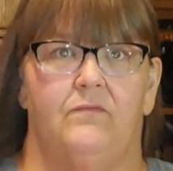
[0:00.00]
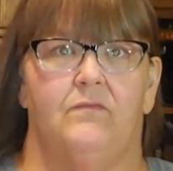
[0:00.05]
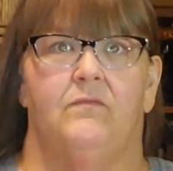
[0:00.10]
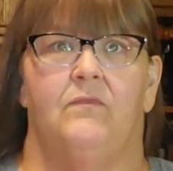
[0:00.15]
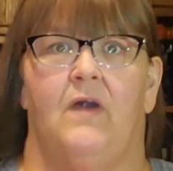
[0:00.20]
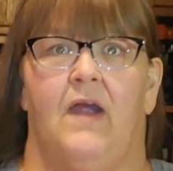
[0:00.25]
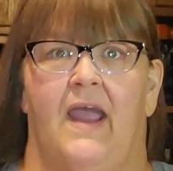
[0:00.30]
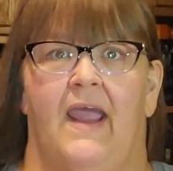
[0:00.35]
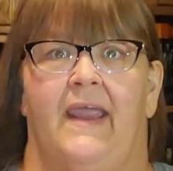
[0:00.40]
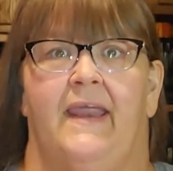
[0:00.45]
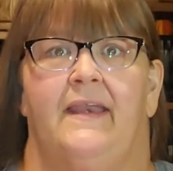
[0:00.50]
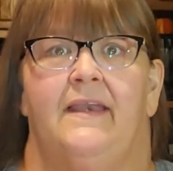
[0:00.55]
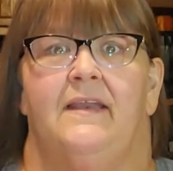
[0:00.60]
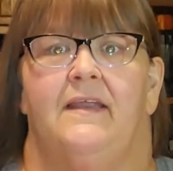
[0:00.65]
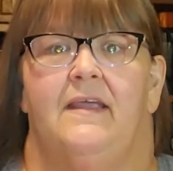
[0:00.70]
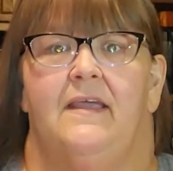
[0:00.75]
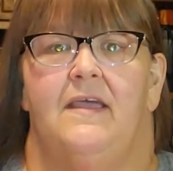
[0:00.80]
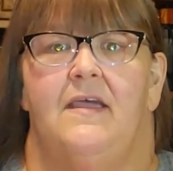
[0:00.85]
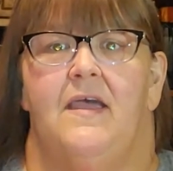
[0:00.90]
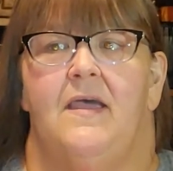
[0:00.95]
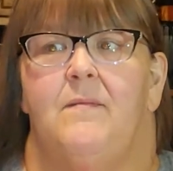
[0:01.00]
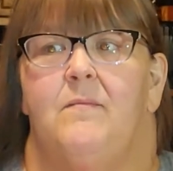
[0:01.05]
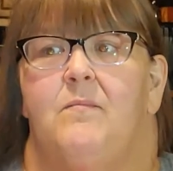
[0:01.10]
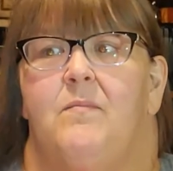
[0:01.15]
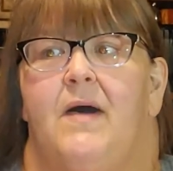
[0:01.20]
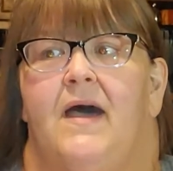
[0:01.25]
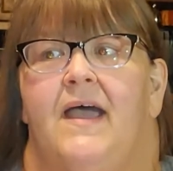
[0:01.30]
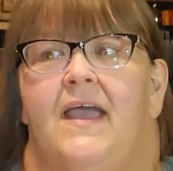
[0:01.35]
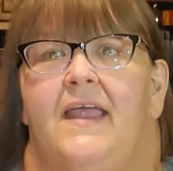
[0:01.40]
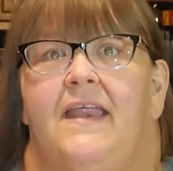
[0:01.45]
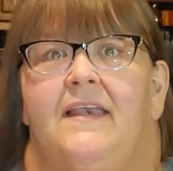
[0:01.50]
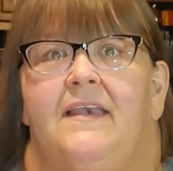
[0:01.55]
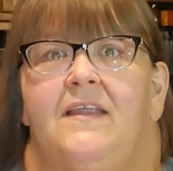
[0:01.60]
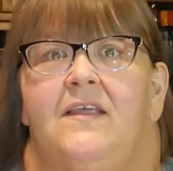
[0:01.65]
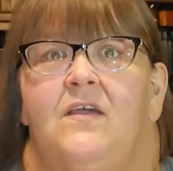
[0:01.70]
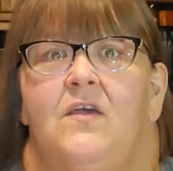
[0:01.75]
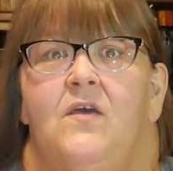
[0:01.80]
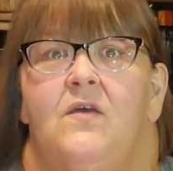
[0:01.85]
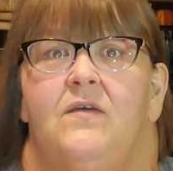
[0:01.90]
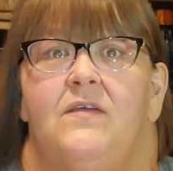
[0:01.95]
Right. But,
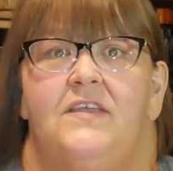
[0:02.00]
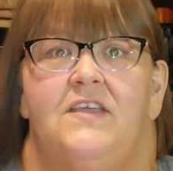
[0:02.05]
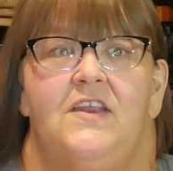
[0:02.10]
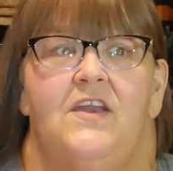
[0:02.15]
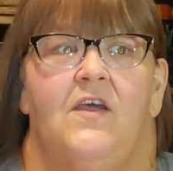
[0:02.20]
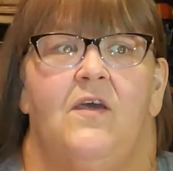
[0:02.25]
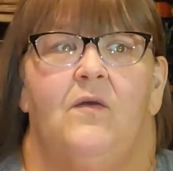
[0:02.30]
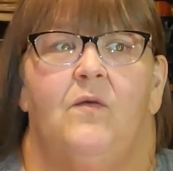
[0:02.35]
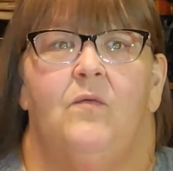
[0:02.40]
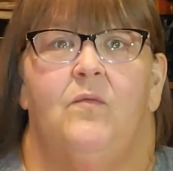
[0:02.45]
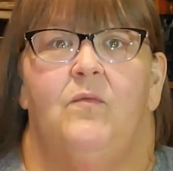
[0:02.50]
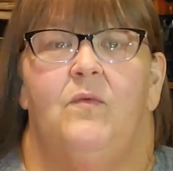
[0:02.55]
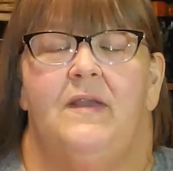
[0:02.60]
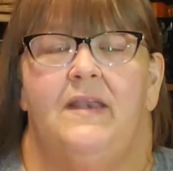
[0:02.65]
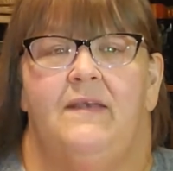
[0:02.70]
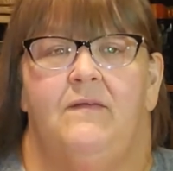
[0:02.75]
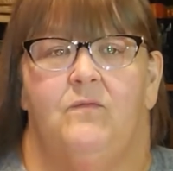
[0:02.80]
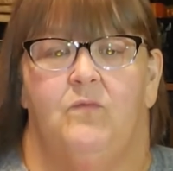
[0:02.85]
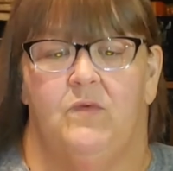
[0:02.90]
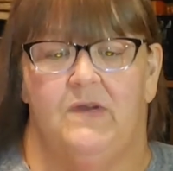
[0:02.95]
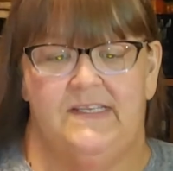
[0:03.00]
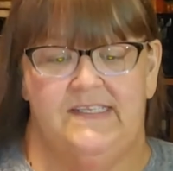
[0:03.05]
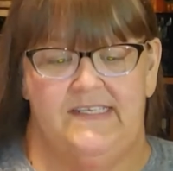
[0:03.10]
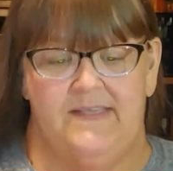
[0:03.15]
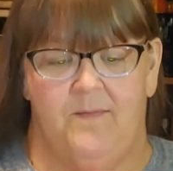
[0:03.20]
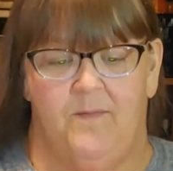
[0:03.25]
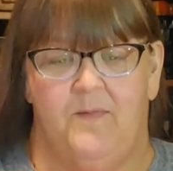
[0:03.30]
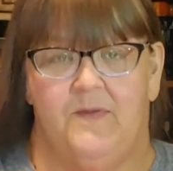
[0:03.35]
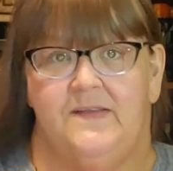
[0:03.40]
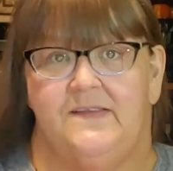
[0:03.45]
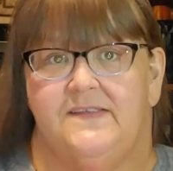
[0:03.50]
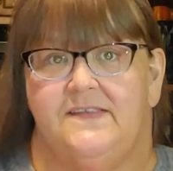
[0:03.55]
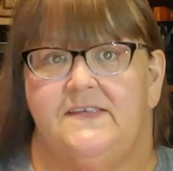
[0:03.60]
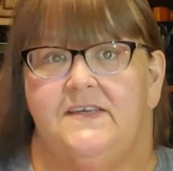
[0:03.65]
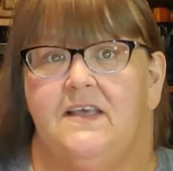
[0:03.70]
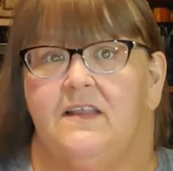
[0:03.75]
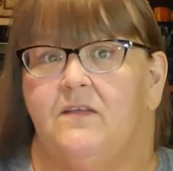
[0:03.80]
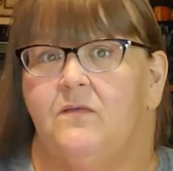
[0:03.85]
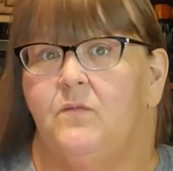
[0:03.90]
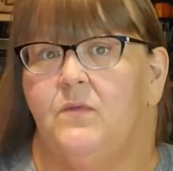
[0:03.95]
you know, when someone's
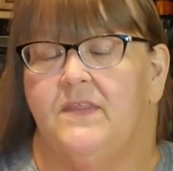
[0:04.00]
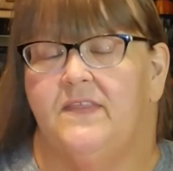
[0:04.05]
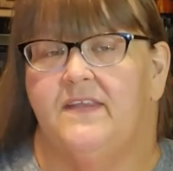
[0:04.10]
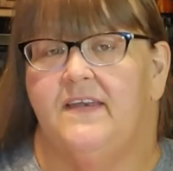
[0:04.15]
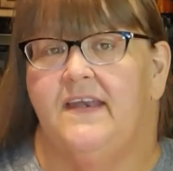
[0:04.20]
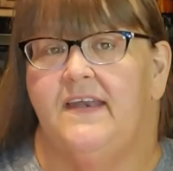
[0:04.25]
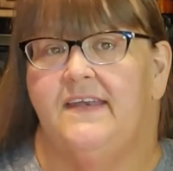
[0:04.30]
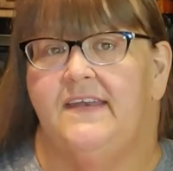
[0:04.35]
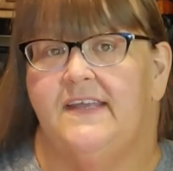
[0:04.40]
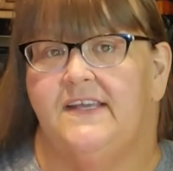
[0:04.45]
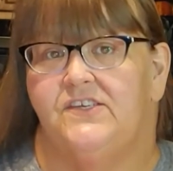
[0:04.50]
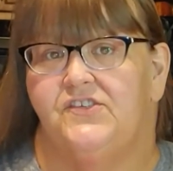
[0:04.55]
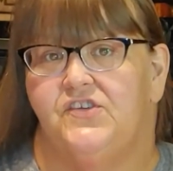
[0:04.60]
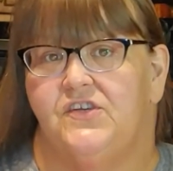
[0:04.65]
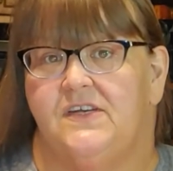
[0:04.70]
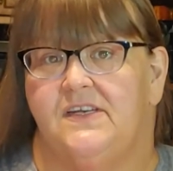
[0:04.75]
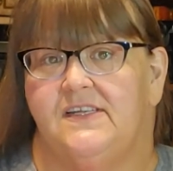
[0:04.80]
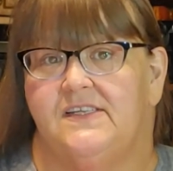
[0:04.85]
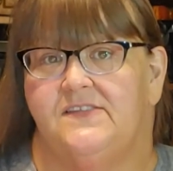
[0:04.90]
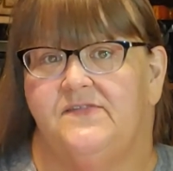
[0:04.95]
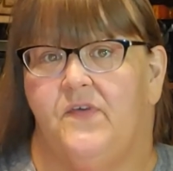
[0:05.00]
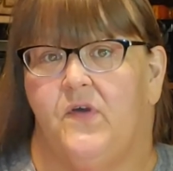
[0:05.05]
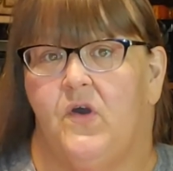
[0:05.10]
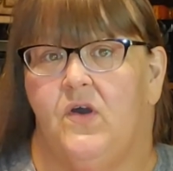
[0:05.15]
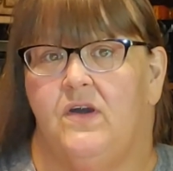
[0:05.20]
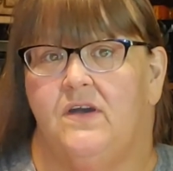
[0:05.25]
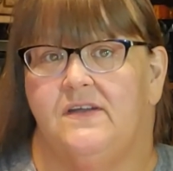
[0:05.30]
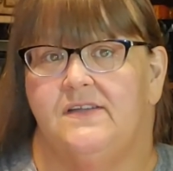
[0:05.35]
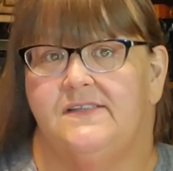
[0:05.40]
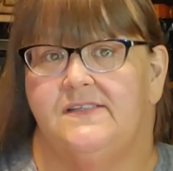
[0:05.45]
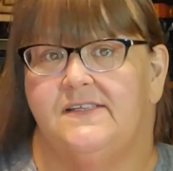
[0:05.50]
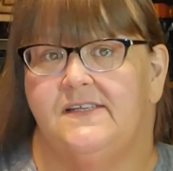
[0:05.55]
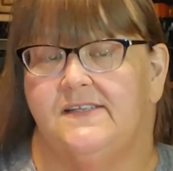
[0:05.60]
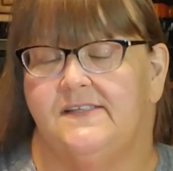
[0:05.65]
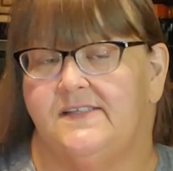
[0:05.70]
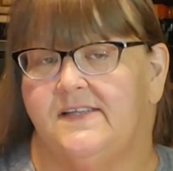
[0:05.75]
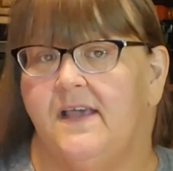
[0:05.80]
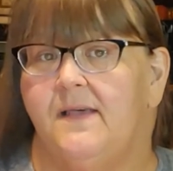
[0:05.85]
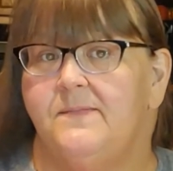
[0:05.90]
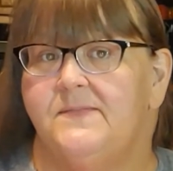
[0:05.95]
dealing with an addiction as far as a
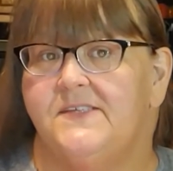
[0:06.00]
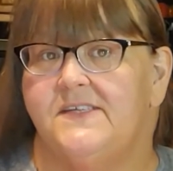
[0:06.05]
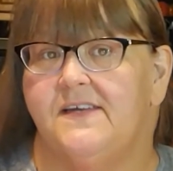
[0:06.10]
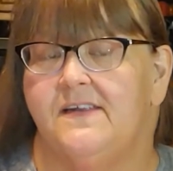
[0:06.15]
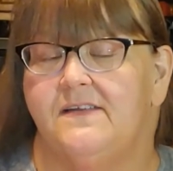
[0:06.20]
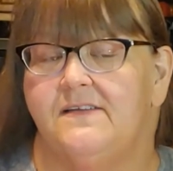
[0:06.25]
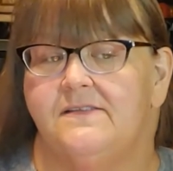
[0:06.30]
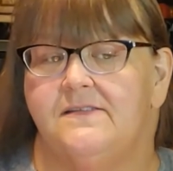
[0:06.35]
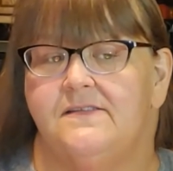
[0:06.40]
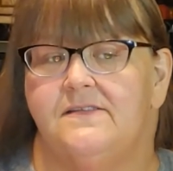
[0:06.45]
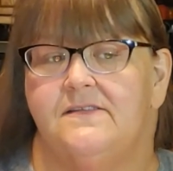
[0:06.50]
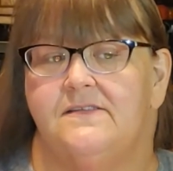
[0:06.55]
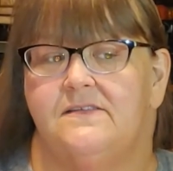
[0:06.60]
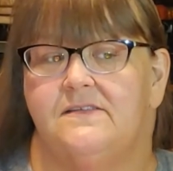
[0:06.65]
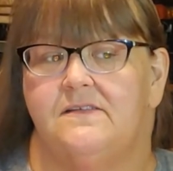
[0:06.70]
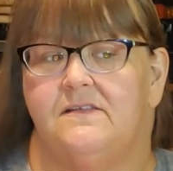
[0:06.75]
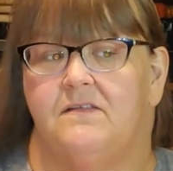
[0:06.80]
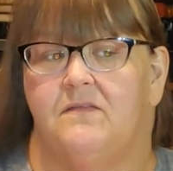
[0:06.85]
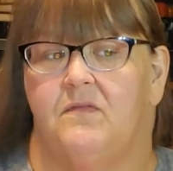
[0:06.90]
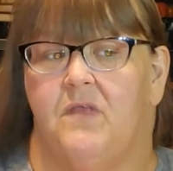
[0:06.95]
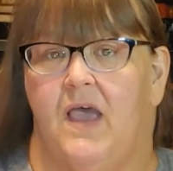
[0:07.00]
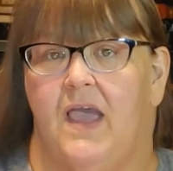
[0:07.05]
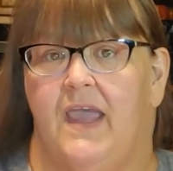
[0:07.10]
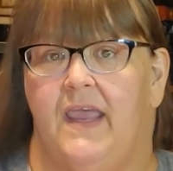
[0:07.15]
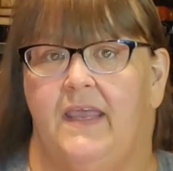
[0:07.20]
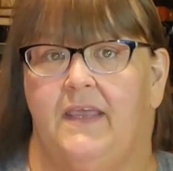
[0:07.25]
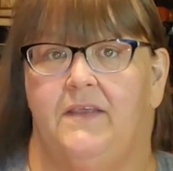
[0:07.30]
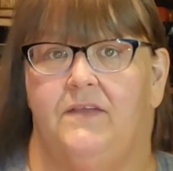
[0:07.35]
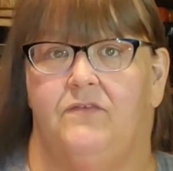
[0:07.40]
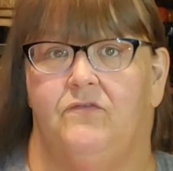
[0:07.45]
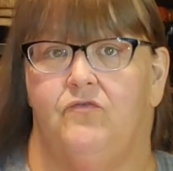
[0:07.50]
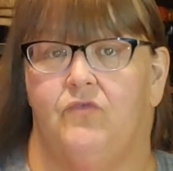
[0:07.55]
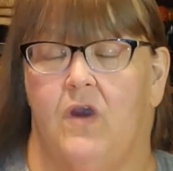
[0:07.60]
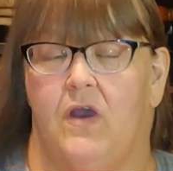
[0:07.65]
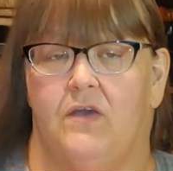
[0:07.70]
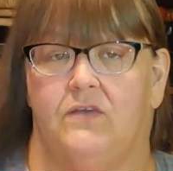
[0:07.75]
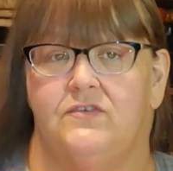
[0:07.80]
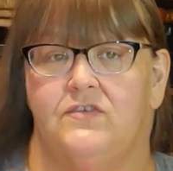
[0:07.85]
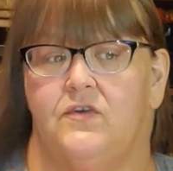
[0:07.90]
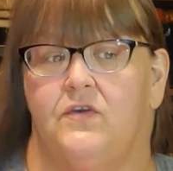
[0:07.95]
substance, like
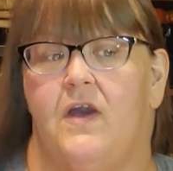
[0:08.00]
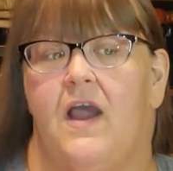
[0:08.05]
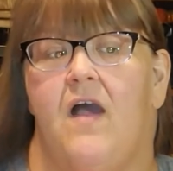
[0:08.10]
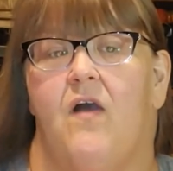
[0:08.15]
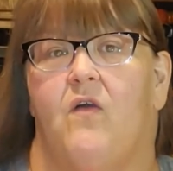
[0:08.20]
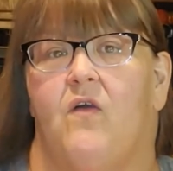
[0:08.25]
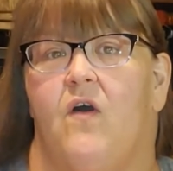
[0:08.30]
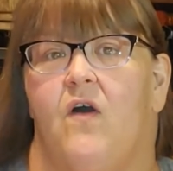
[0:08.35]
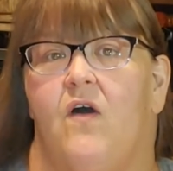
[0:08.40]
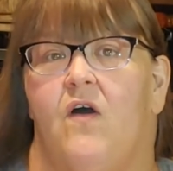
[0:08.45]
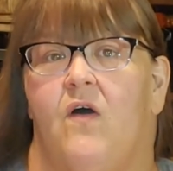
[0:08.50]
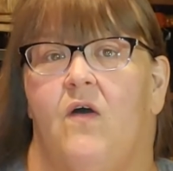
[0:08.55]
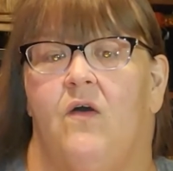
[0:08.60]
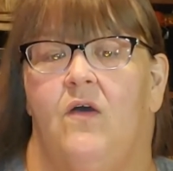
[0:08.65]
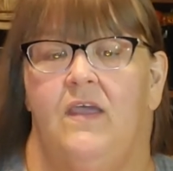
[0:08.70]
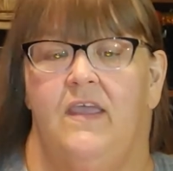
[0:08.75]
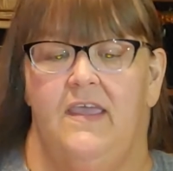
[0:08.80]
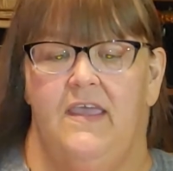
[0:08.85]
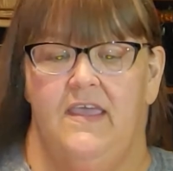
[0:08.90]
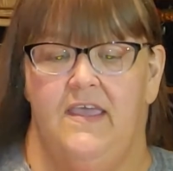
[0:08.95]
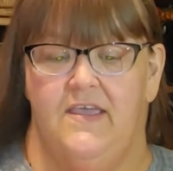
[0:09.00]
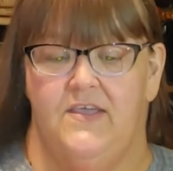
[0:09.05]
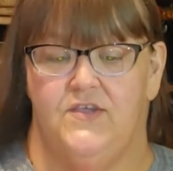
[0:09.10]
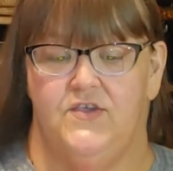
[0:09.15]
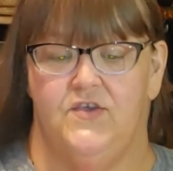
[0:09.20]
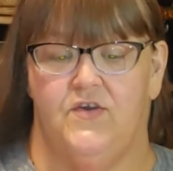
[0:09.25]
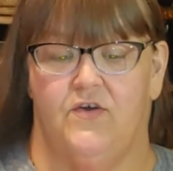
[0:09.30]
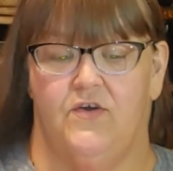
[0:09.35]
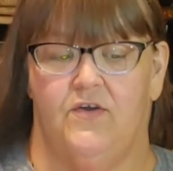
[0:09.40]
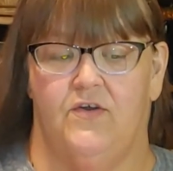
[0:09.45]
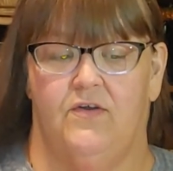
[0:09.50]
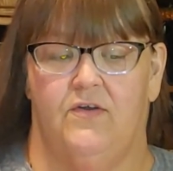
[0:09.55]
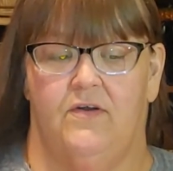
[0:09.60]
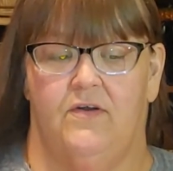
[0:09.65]
drugs or alcohol, they